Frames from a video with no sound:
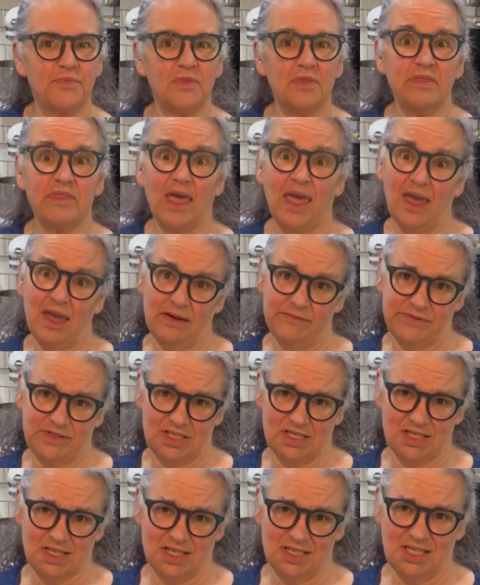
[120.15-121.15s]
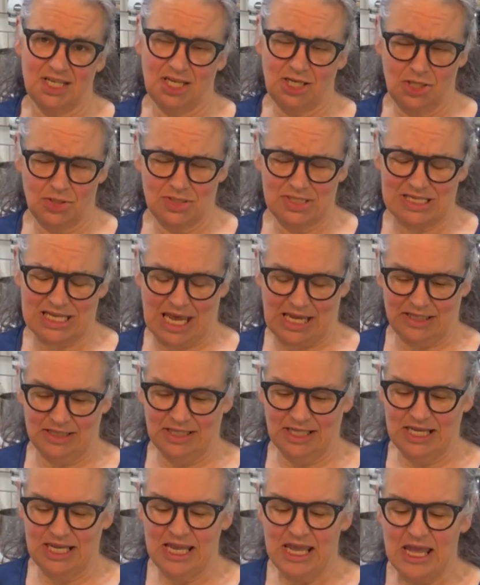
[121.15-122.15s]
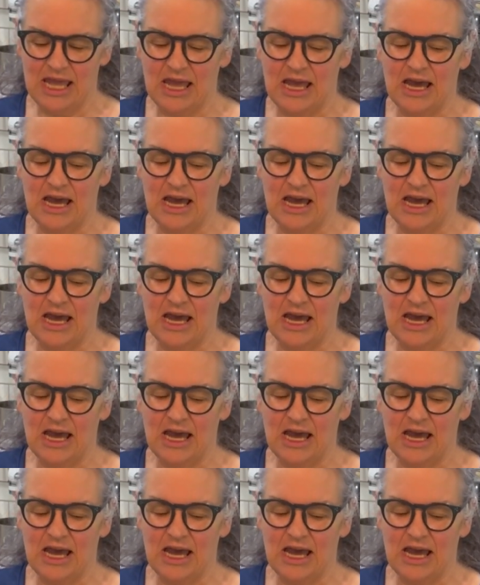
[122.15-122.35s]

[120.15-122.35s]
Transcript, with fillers: they have discontinued sadly.